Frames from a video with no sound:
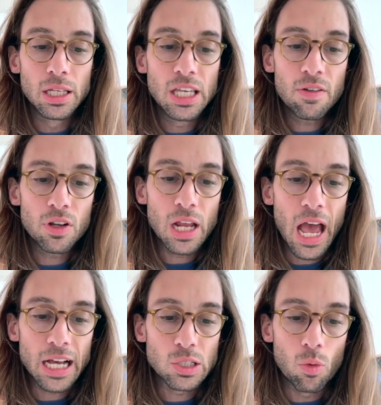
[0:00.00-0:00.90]
given
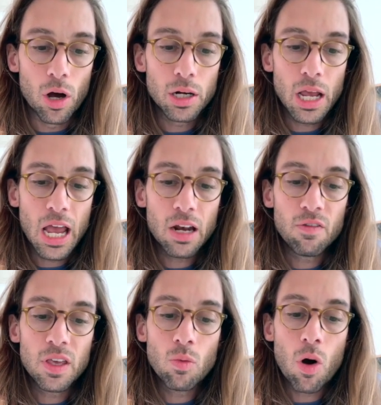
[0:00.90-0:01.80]
x1
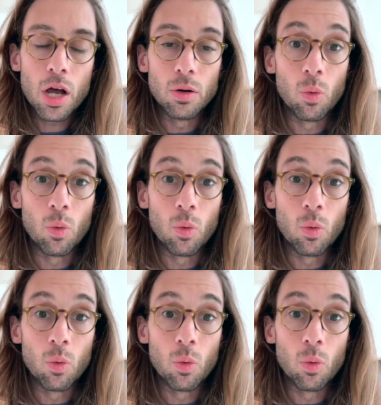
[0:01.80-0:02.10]
and v1,